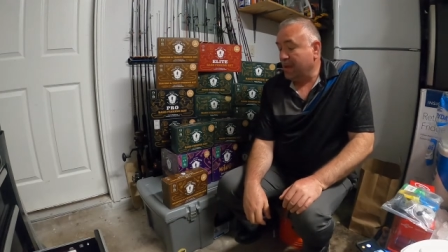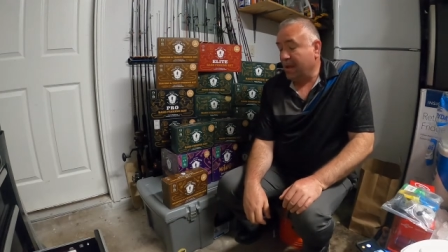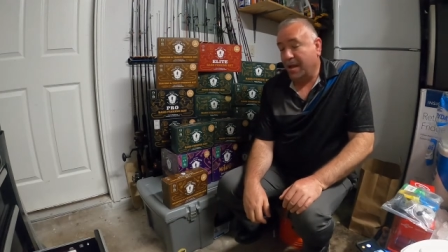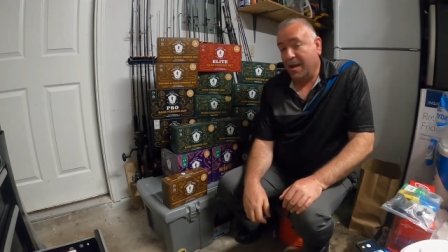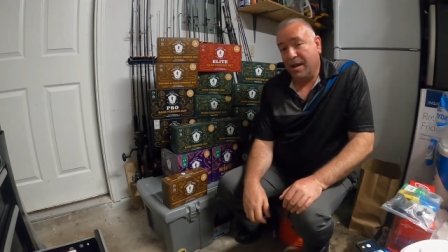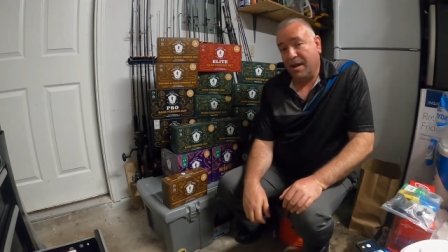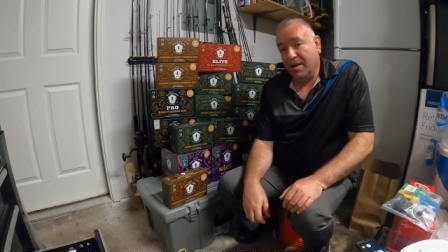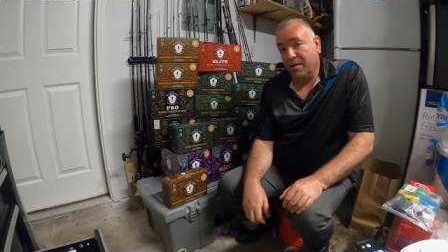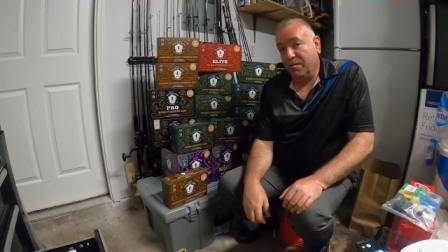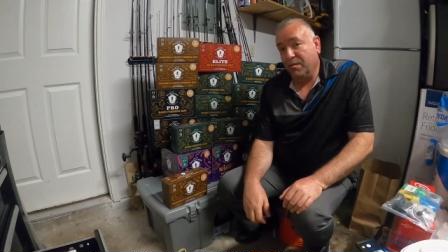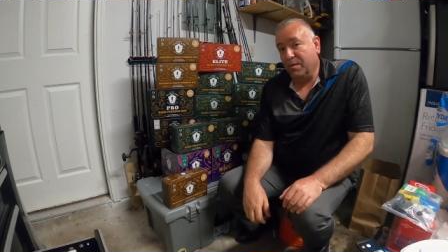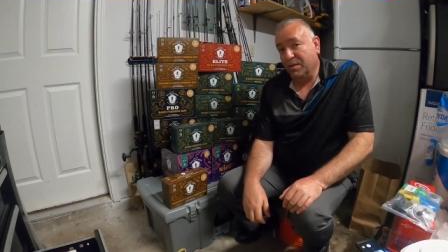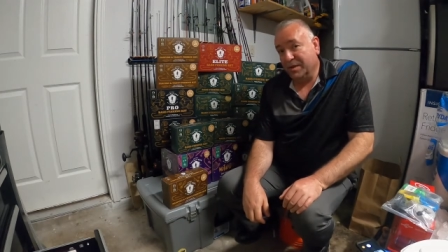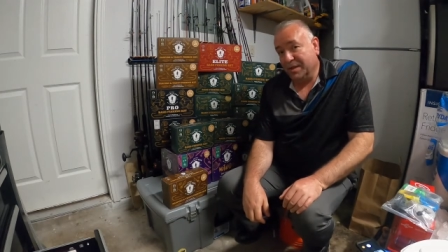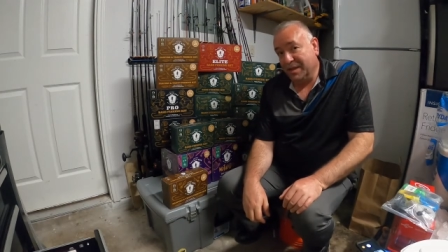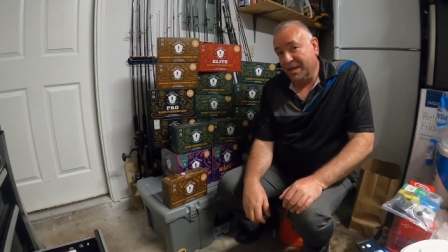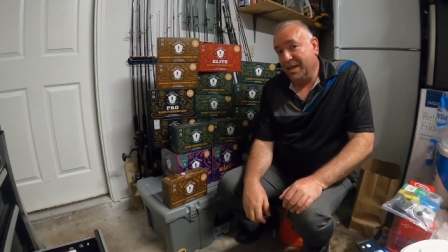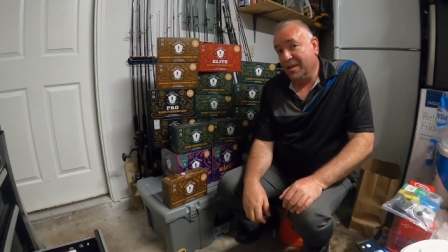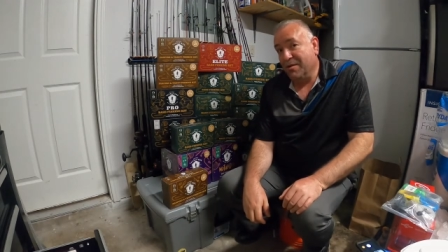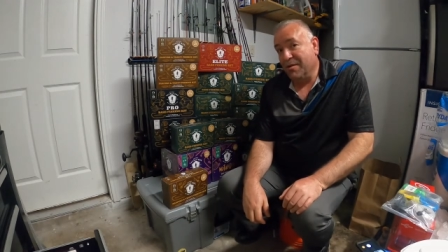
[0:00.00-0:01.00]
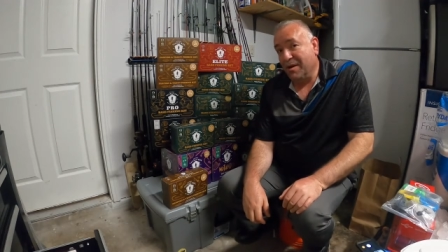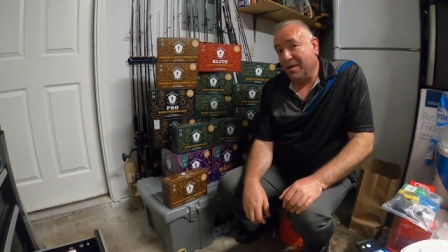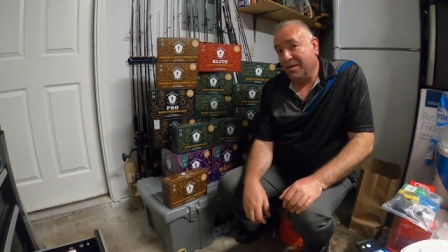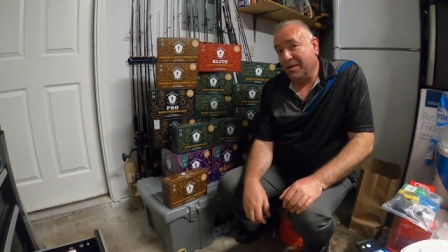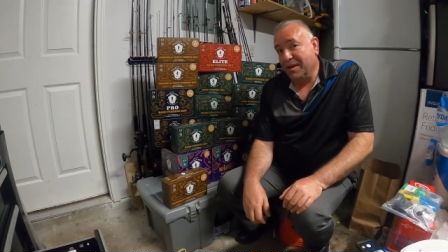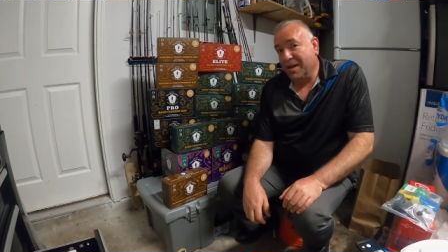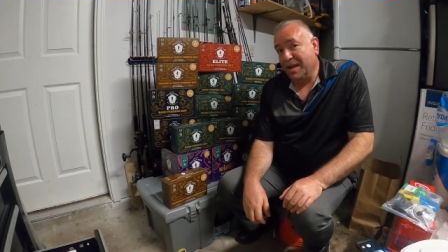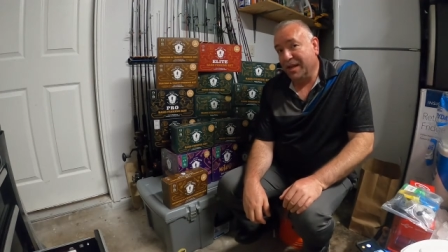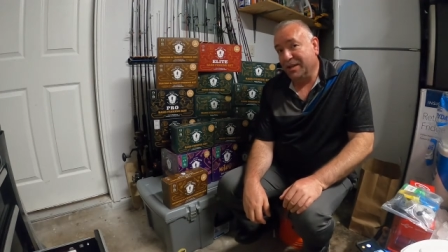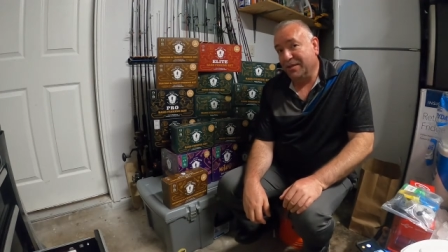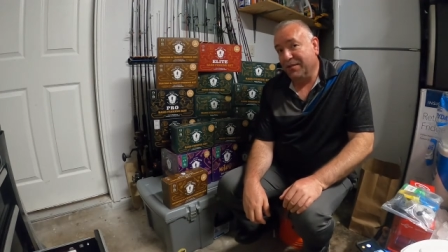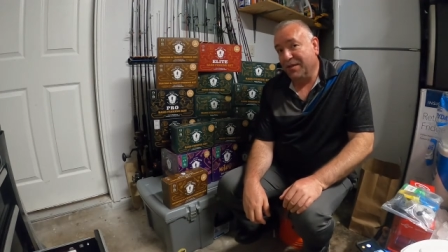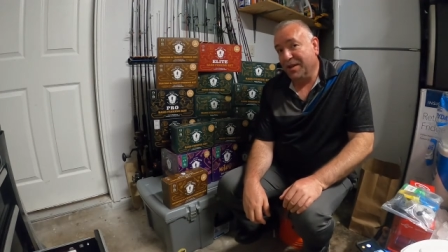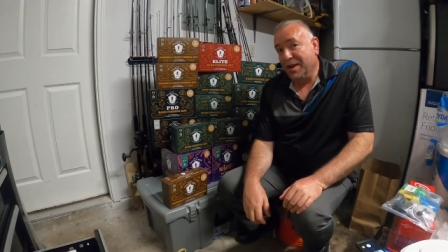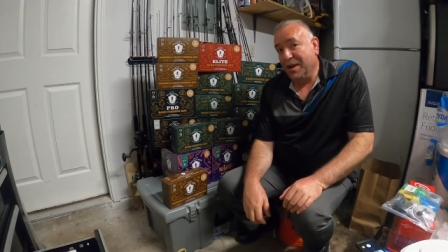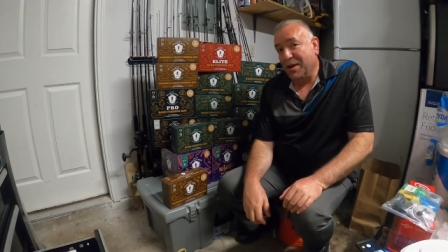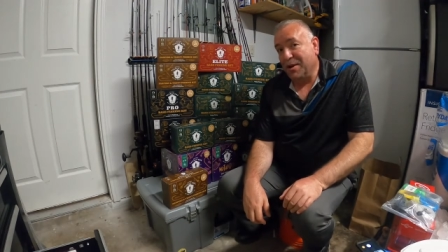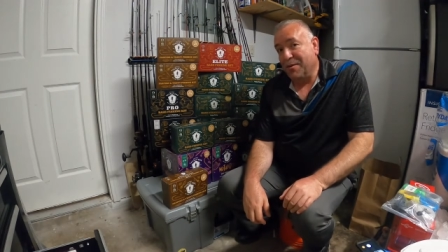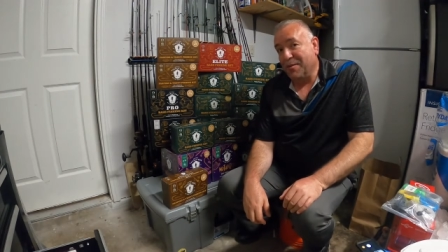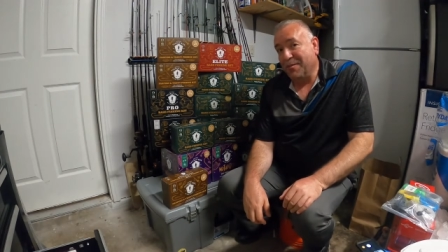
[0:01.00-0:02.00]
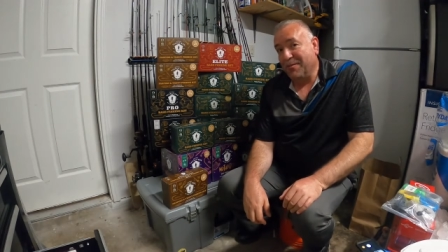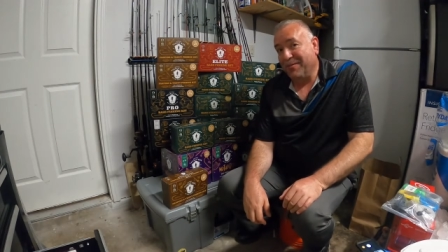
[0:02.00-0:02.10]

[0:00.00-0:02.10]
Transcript: and we'll see you on the next video.